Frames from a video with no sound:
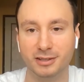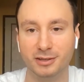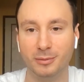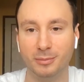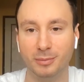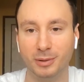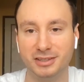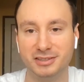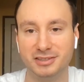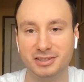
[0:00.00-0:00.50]

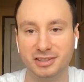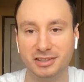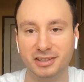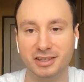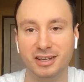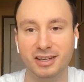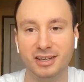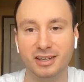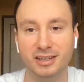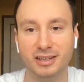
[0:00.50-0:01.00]
complexity.
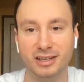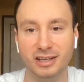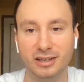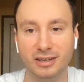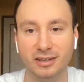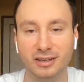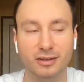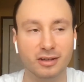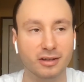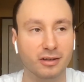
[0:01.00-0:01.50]

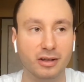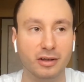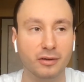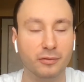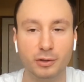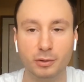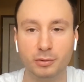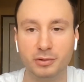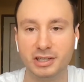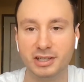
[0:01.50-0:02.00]
if
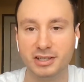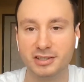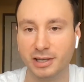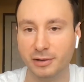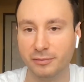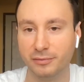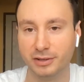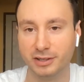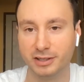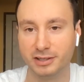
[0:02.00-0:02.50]
you think something